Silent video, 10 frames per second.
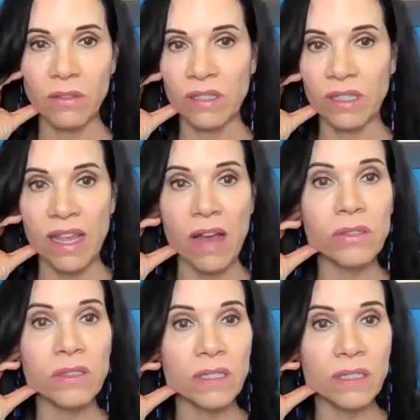those
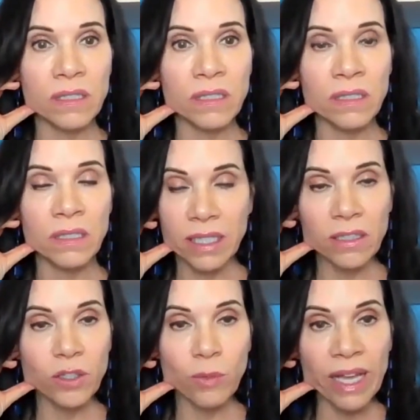thousands
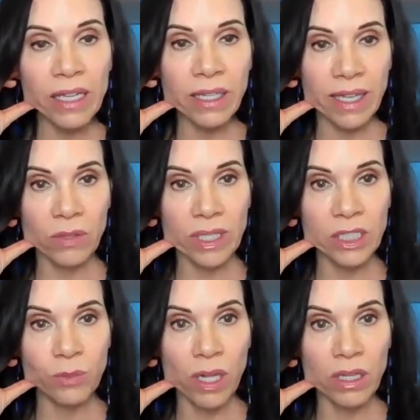still in your bank account
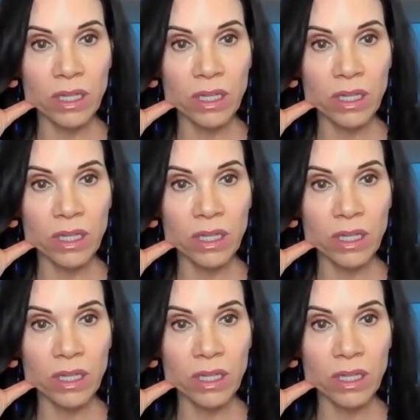each